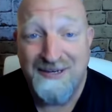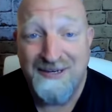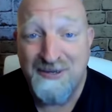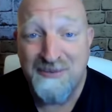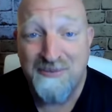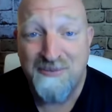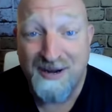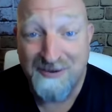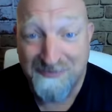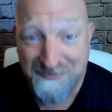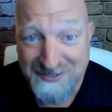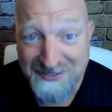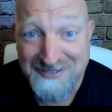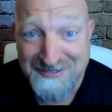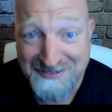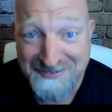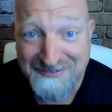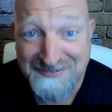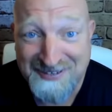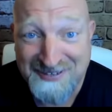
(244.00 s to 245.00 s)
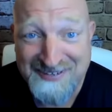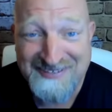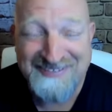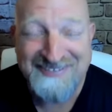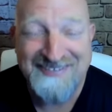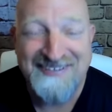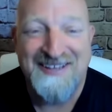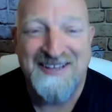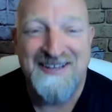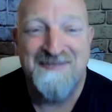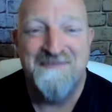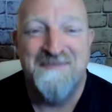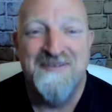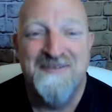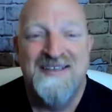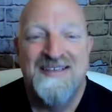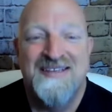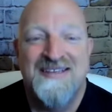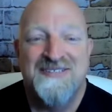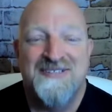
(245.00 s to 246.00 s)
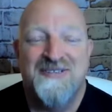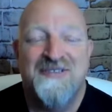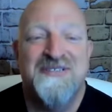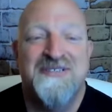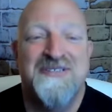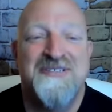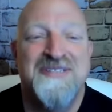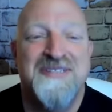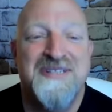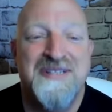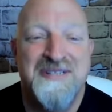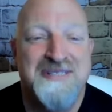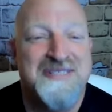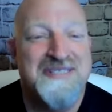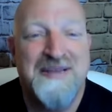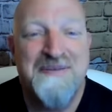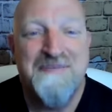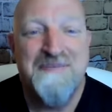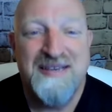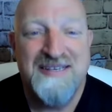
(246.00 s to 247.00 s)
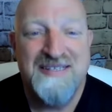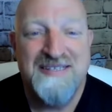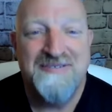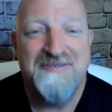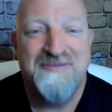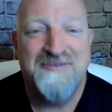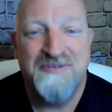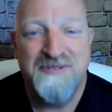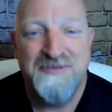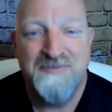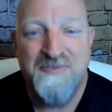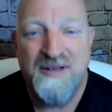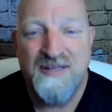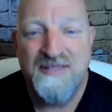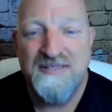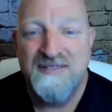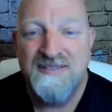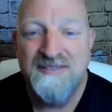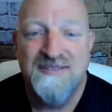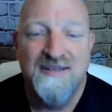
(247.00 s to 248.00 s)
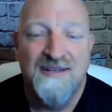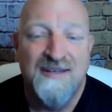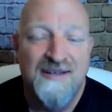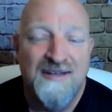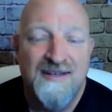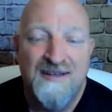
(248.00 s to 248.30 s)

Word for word: Eat a good breakfast, right? Um, so those are still the same basic responses.